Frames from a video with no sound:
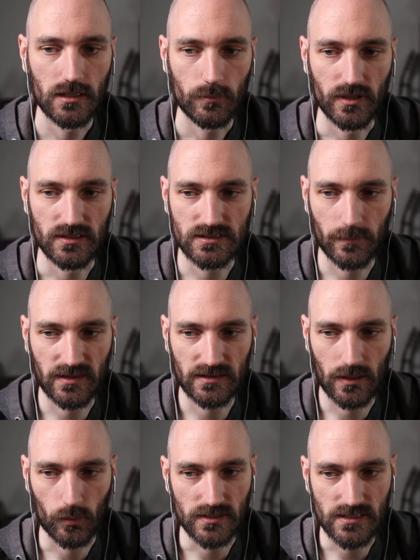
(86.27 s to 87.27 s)
but it's something
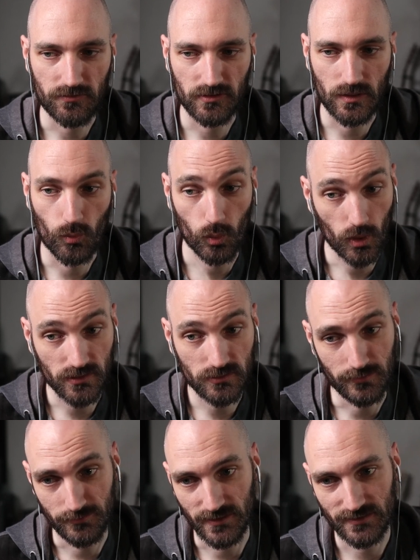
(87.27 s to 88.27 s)
that we definitely want
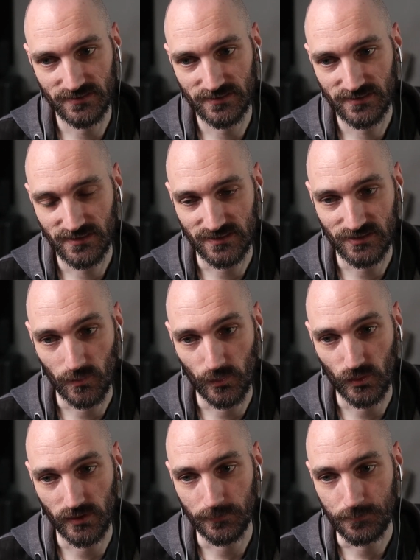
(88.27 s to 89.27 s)
to fix at some
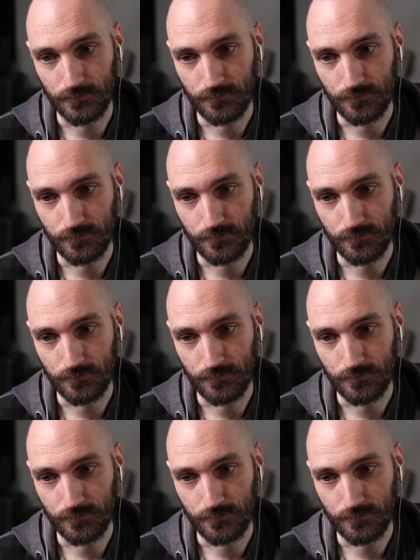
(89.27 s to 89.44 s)
point.